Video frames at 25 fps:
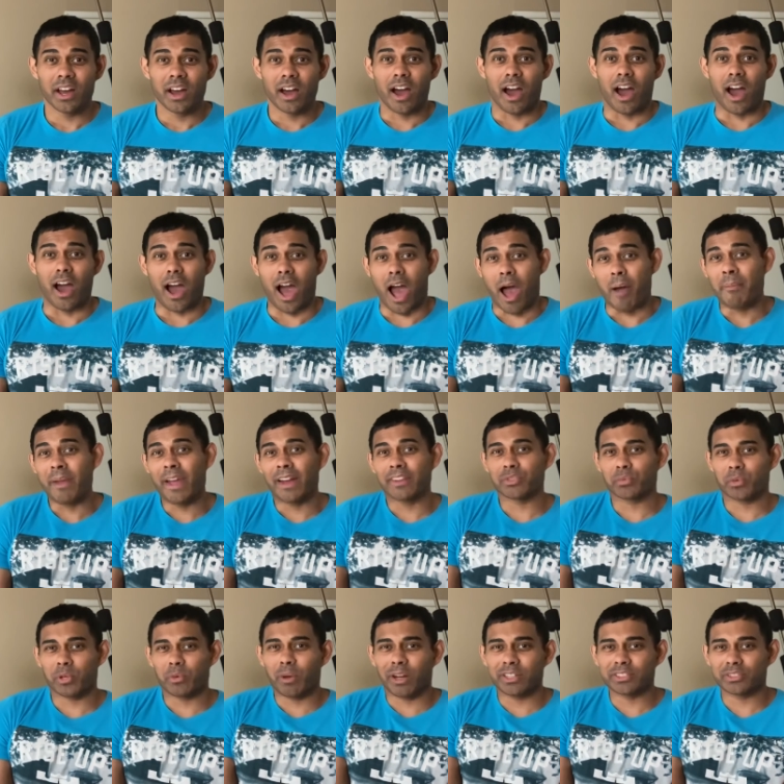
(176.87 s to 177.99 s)
Uh, I may have to
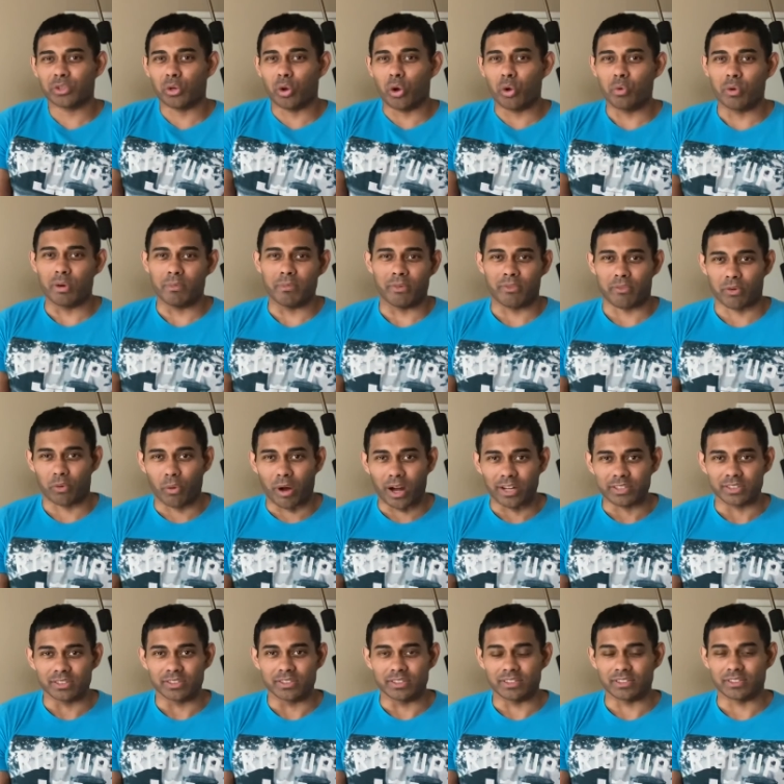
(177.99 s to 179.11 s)
rewatch the old one before
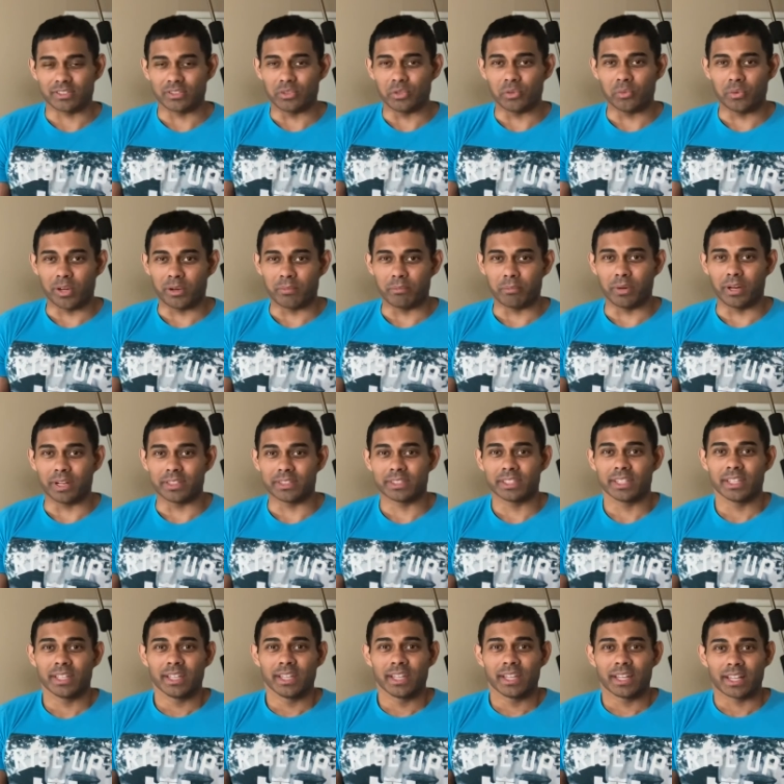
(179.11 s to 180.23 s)
watching this new one, but
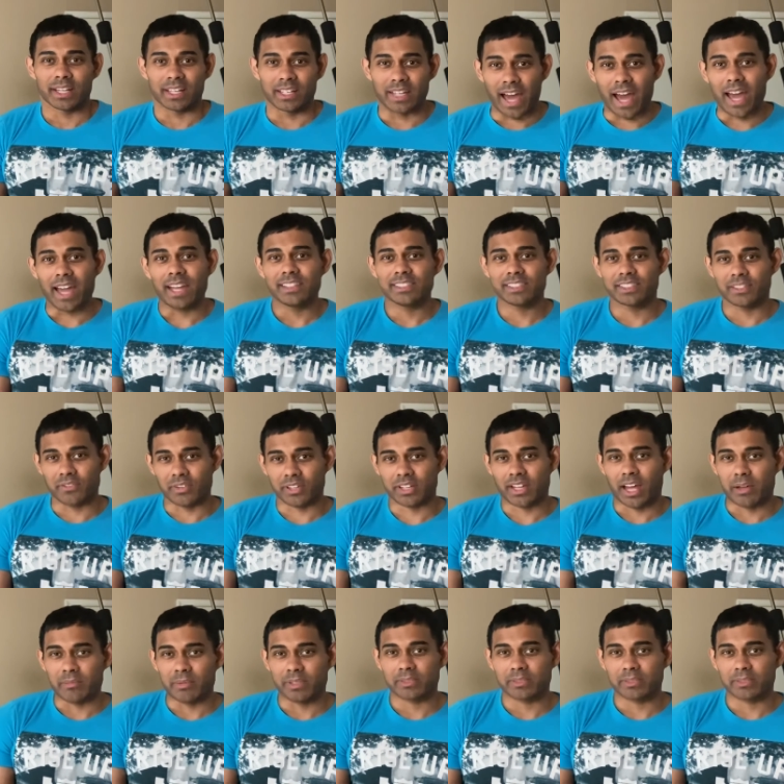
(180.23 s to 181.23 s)
Guys, leave your comments